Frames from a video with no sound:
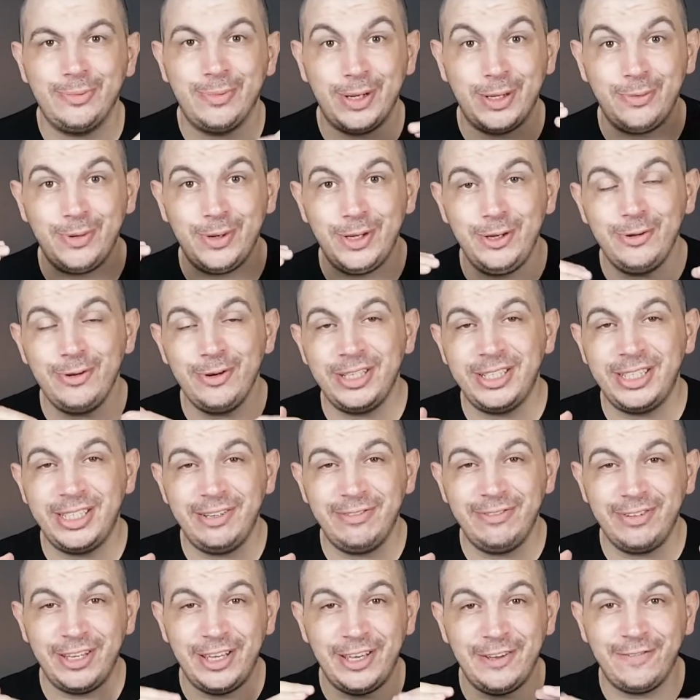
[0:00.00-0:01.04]
But when you
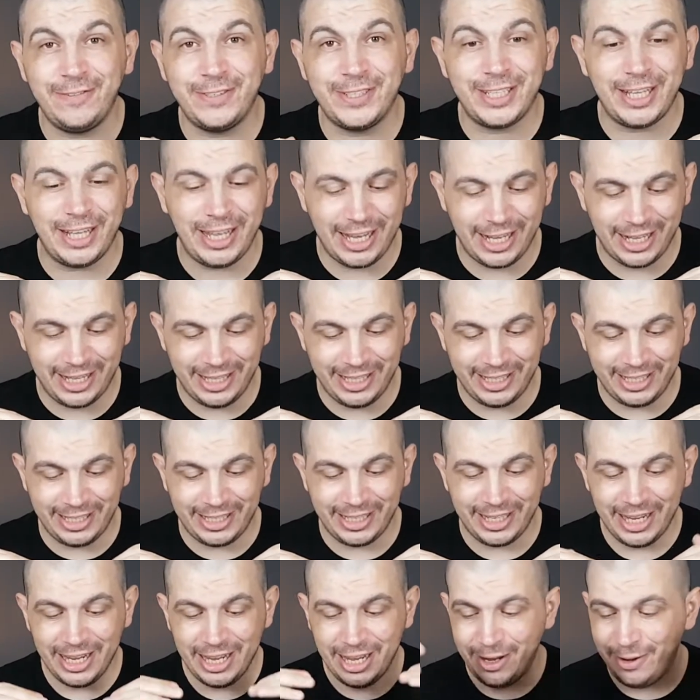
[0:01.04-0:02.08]
receive gifts like
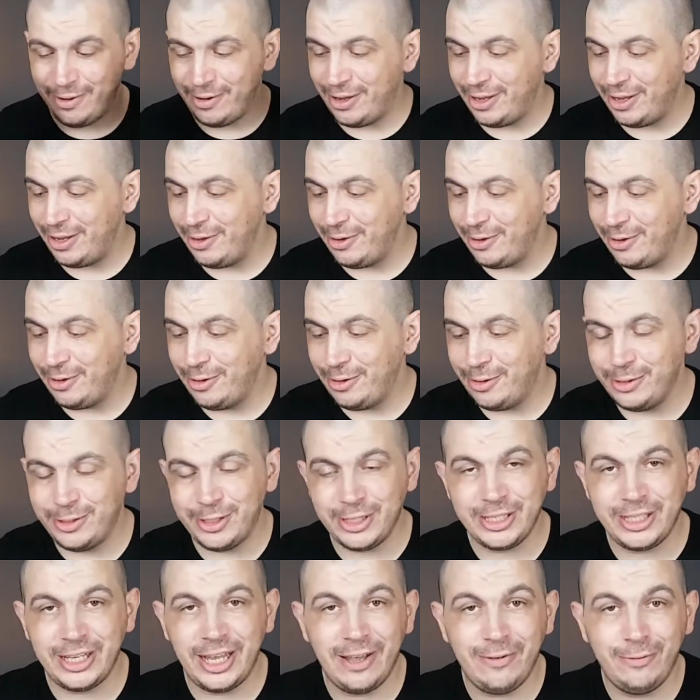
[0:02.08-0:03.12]
this, you
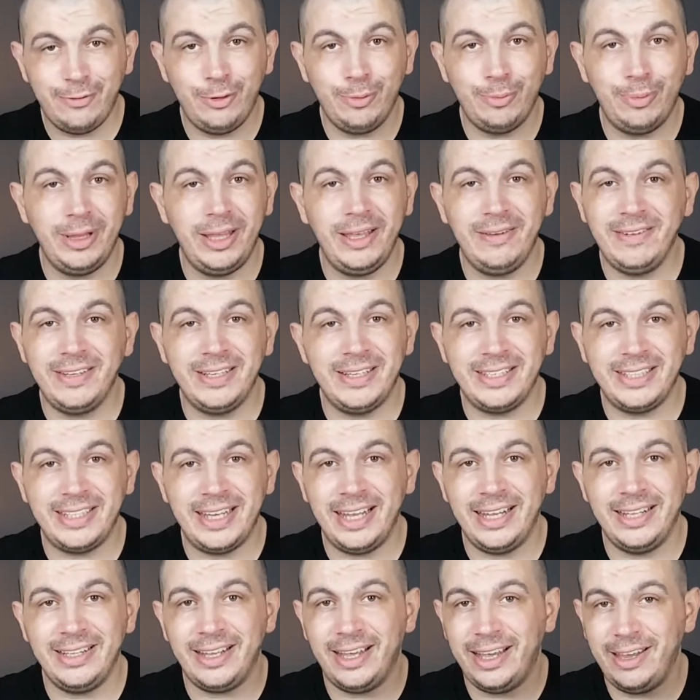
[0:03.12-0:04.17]
just have to believe in
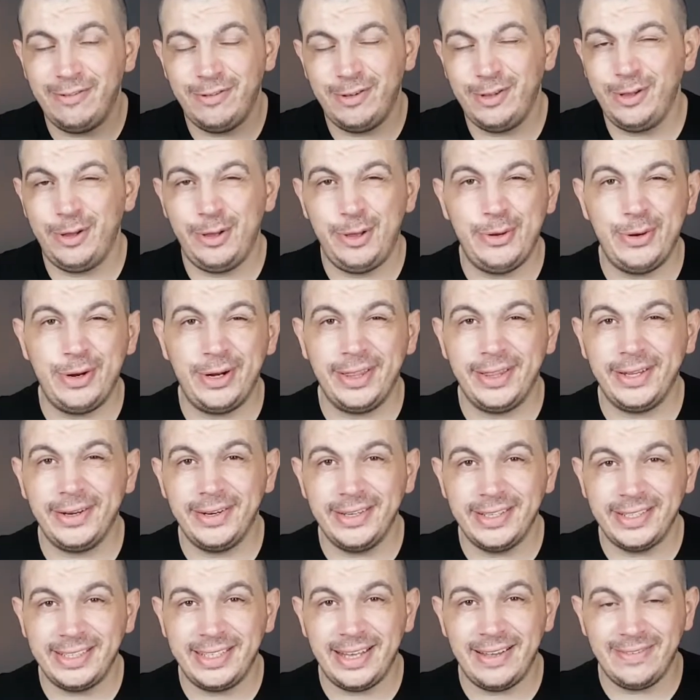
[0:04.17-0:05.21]
Santa, even though you are
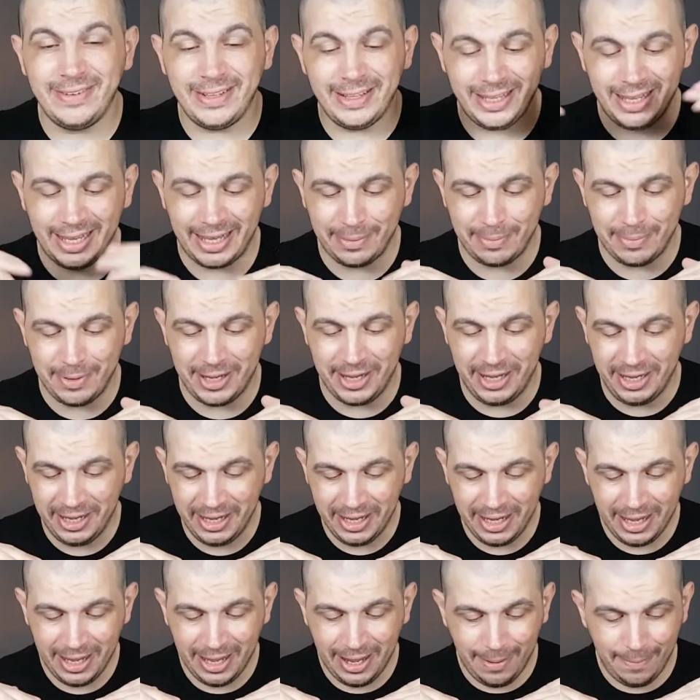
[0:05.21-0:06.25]
thirty-seven like me.
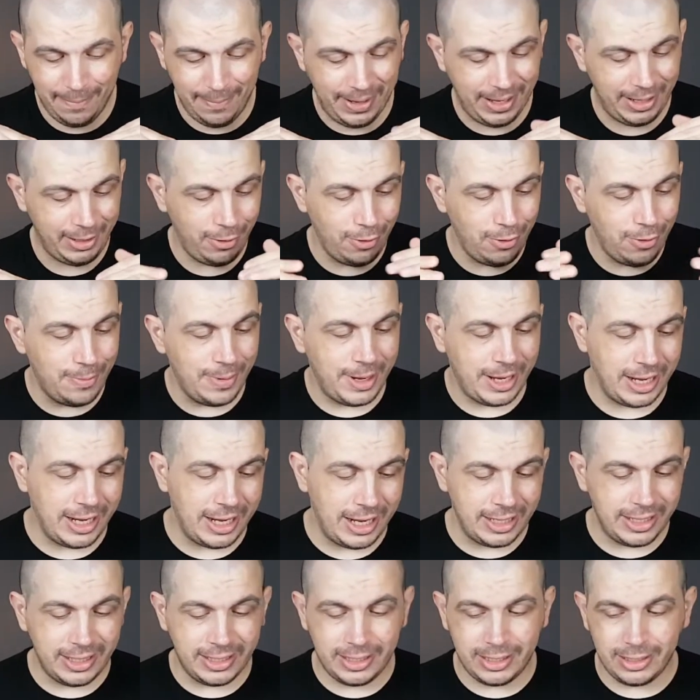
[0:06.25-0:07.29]
But oh my
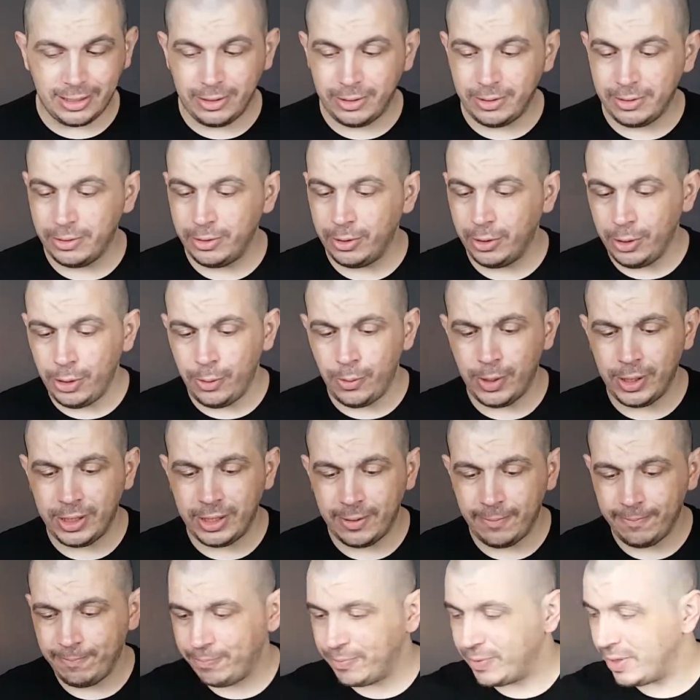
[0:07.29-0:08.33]
God, this is, you know
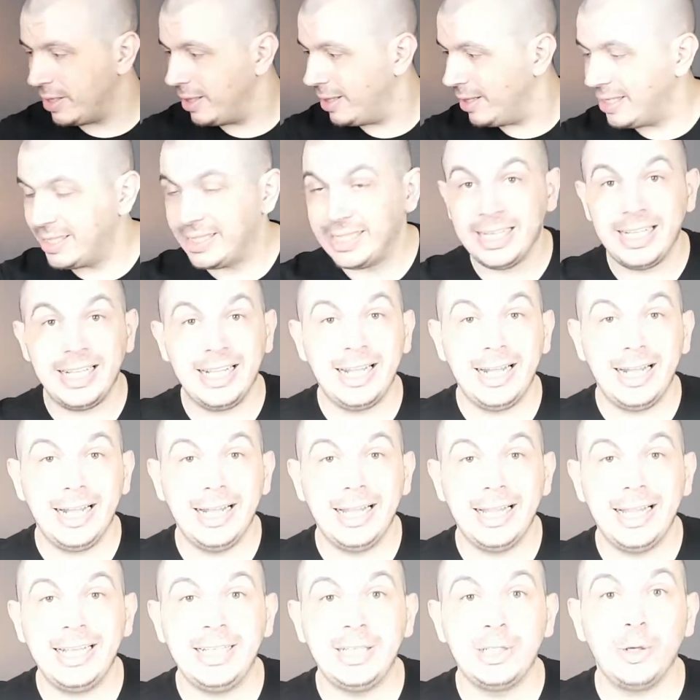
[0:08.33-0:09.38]
what? Let's
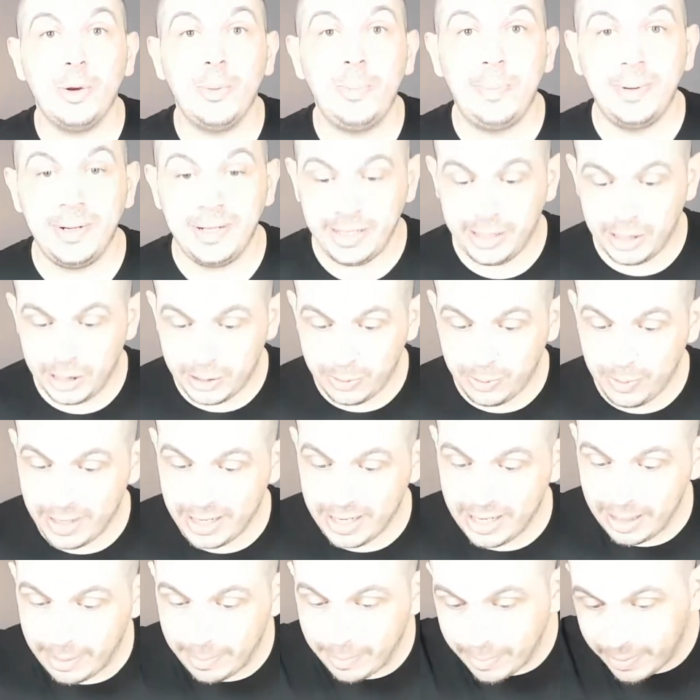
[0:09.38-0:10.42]
let's open this one
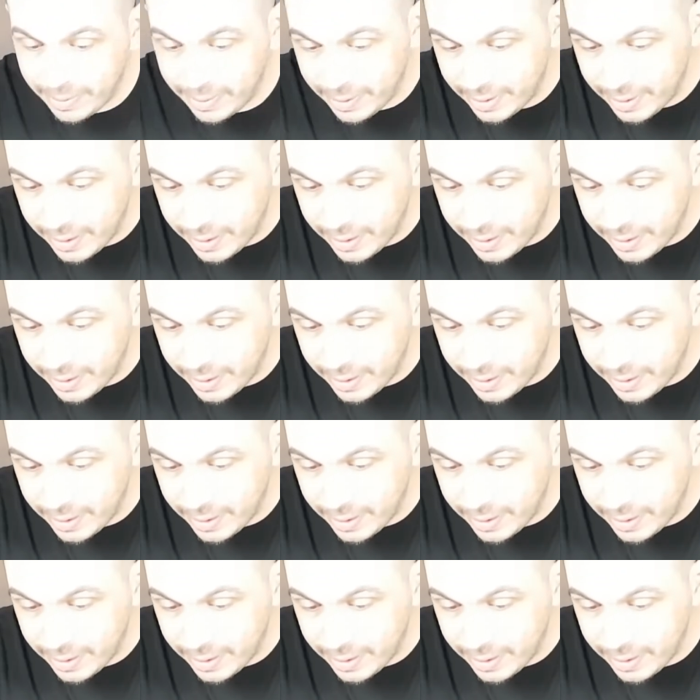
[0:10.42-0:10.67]
up.